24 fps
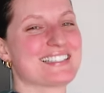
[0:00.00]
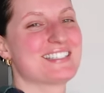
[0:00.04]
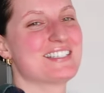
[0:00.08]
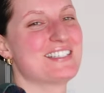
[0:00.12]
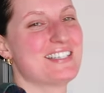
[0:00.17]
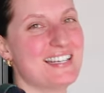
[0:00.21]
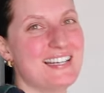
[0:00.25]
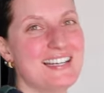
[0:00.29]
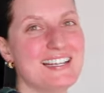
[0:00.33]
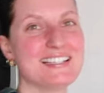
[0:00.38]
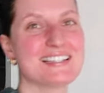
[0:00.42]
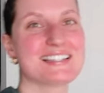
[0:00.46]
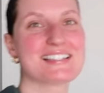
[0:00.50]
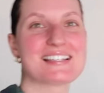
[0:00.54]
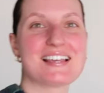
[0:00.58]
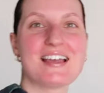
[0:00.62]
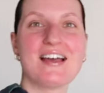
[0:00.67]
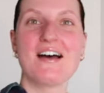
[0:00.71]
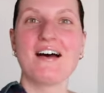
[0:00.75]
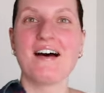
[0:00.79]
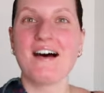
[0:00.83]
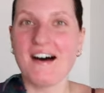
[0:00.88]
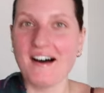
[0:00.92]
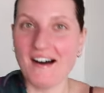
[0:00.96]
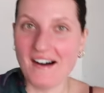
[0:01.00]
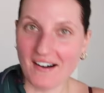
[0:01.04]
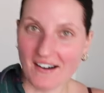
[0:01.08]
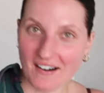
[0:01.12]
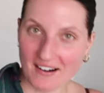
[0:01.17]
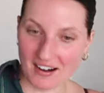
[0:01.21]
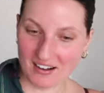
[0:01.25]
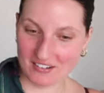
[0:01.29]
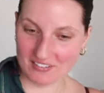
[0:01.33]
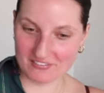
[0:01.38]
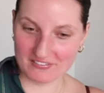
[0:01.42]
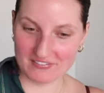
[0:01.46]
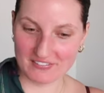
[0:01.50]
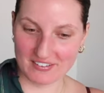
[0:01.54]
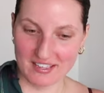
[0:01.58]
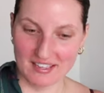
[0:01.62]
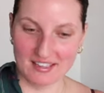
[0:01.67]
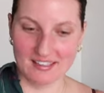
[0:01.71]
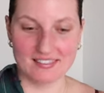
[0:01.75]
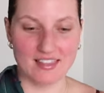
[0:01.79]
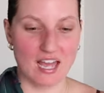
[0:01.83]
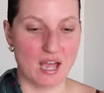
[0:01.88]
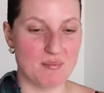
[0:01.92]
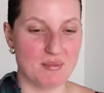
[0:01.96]
jeans off.
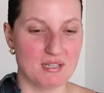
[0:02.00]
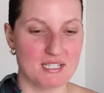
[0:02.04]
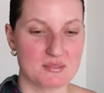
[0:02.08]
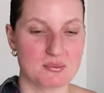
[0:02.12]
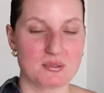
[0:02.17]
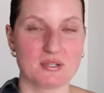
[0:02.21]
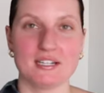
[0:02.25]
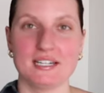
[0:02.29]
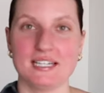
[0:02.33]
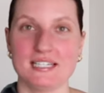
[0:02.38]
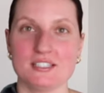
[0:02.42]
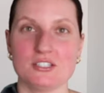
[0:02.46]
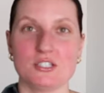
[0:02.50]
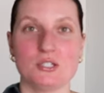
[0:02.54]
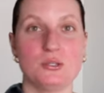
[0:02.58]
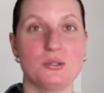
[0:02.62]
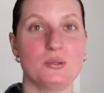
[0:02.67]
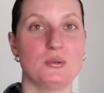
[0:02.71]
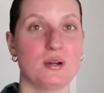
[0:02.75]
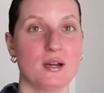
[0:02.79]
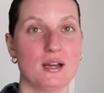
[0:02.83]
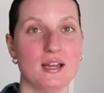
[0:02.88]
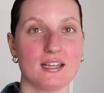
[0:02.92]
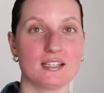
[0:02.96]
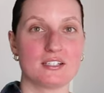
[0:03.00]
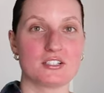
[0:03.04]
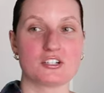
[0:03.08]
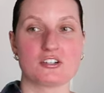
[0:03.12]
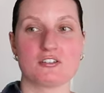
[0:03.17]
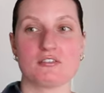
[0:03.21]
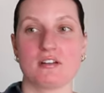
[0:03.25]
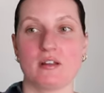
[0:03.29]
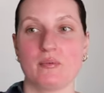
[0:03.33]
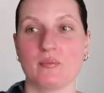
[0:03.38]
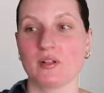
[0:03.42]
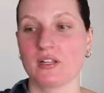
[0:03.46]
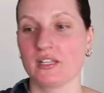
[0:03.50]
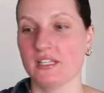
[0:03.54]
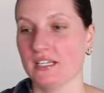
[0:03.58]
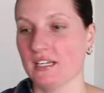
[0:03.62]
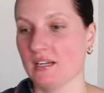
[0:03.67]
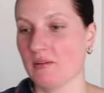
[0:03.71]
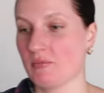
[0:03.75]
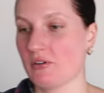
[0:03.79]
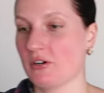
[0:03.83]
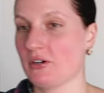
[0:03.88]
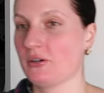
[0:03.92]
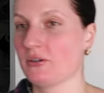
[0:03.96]
That means we're into extreme
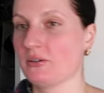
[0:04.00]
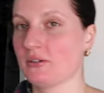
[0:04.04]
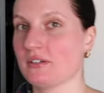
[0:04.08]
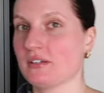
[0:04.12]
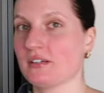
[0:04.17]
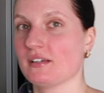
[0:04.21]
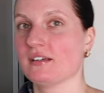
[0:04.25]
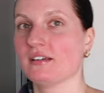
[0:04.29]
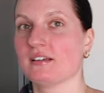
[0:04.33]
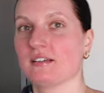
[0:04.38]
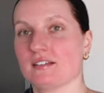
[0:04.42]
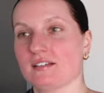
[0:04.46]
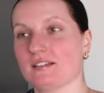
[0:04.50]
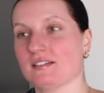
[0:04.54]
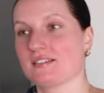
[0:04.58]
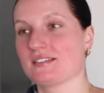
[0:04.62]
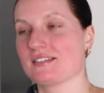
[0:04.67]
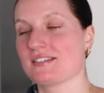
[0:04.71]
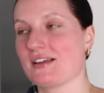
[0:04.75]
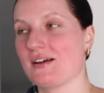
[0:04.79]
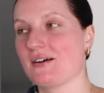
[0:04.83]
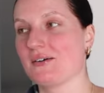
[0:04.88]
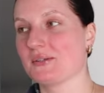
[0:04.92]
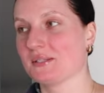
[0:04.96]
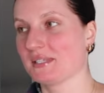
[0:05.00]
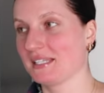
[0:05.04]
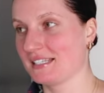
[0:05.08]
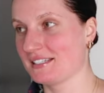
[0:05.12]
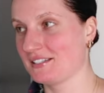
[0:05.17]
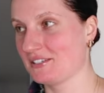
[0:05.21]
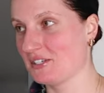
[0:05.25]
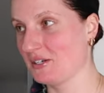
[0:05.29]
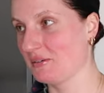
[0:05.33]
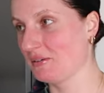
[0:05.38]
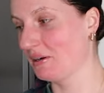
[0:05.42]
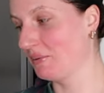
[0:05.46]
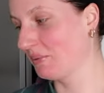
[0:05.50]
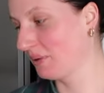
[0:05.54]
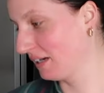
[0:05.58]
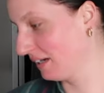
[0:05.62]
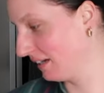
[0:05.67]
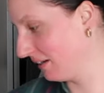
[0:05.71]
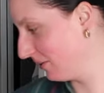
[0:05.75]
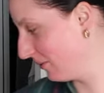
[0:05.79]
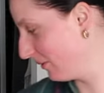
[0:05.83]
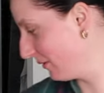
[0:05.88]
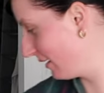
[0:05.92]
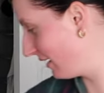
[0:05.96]
cleaning mode. So let's do it. We're
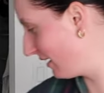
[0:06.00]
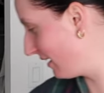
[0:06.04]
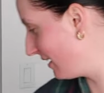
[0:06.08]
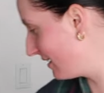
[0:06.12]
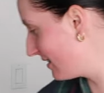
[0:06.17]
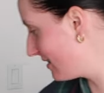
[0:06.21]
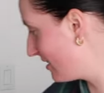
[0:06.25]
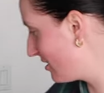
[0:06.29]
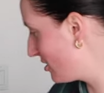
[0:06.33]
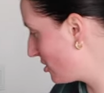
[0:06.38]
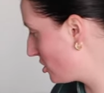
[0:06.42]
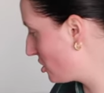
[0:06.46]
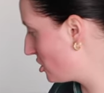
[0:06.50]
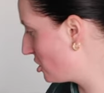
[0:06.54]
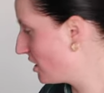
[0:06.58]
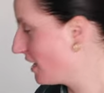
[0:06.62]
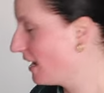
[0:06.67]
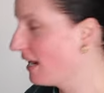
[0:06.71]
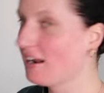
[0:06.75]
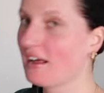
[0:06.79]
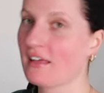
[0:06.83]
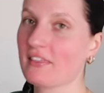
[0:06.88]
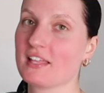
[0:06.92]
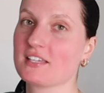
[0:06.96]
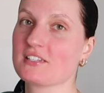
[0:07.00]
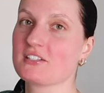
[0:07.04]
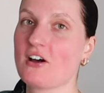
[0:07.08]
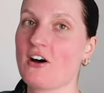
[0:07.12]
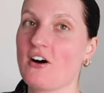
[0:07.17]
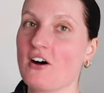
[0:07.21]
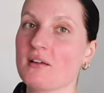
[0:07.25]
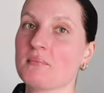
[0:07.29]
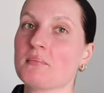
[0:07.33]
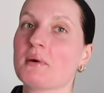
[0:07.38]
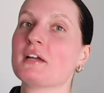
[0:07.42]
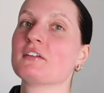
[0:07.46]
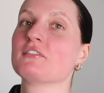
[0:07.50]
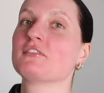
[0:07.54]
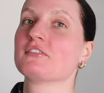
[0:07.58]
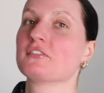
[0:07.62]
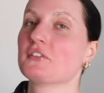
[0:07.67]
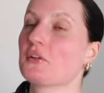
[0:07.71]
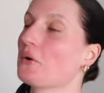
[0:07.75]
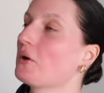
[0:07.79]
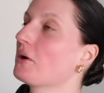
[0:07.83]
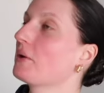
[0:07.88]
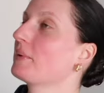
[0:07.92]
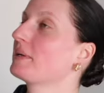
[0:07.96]
gonna organize this shit that's on my
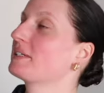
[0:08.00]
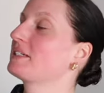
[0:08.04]
floor,